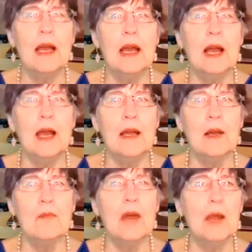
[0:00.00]

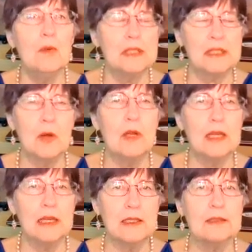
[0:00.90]
I was so
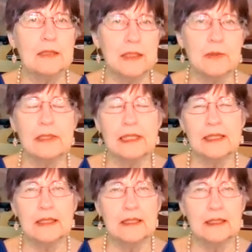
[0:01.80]
ill, literally,
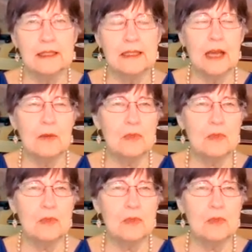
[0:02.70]
that I was